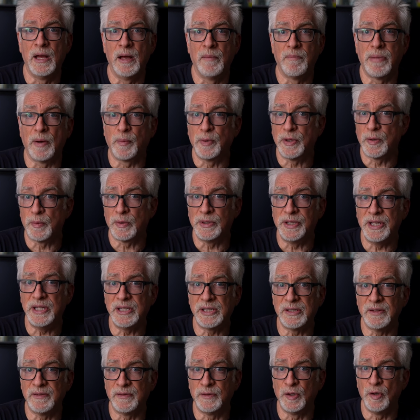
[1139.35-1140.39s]
but with the
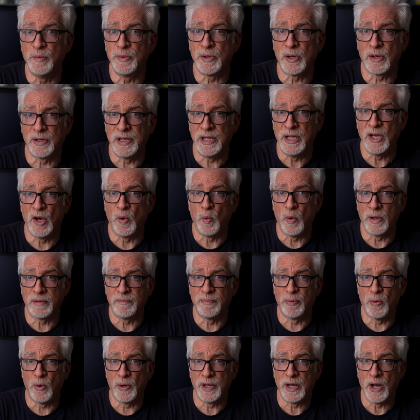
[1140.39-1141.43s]
release of Luminar Neo
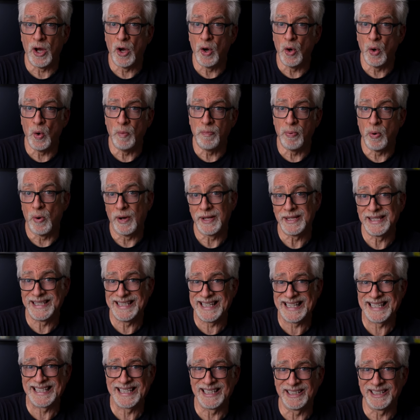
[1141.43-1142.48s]
1.0.6